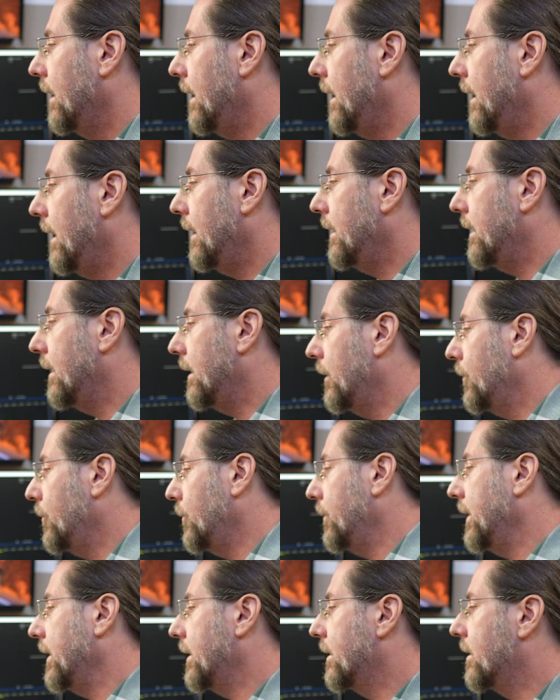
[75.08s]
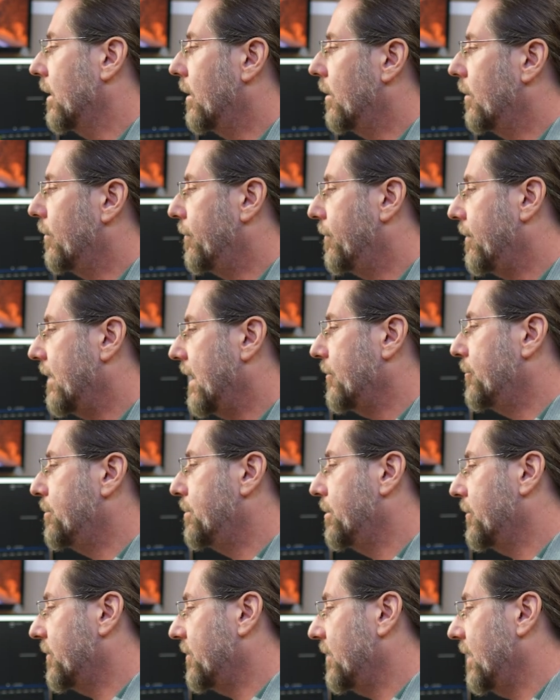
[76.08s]
And here we go.
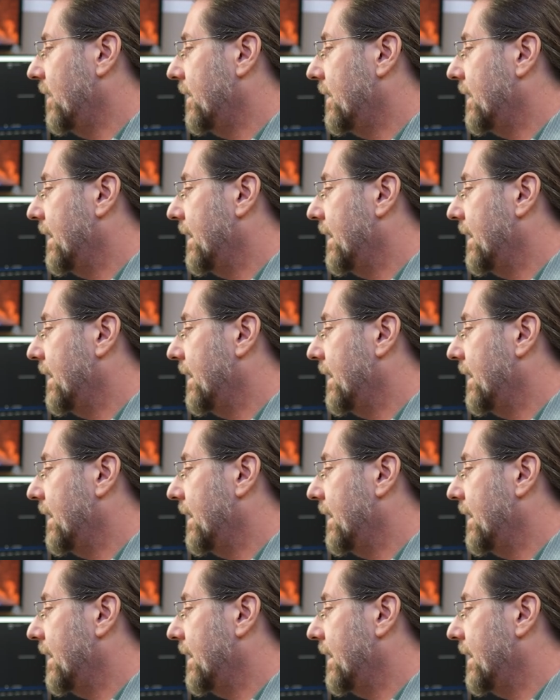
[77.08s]
5%,